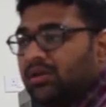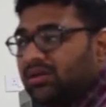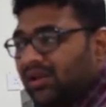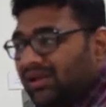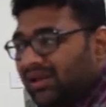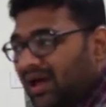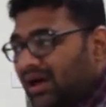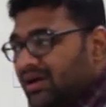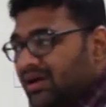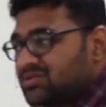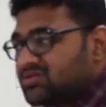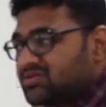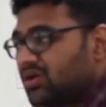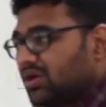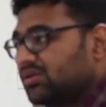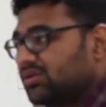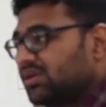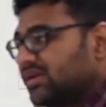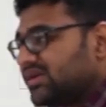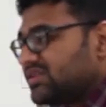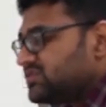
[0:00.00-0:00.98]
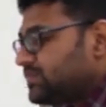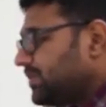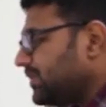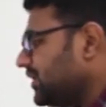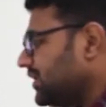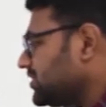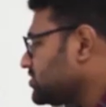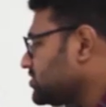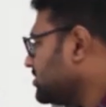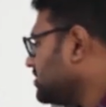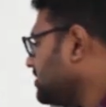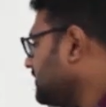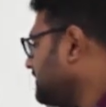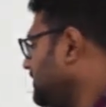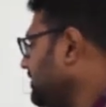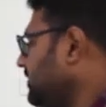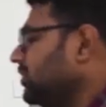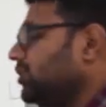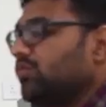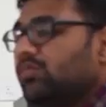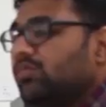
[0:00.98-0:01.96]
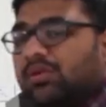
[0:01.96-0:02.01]
lungs or the respiration of the
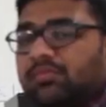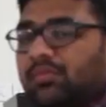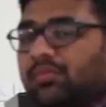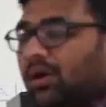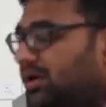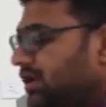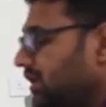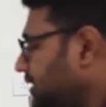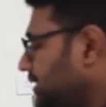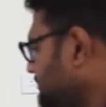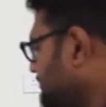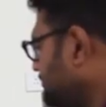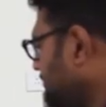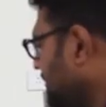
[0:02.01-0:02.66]
human body.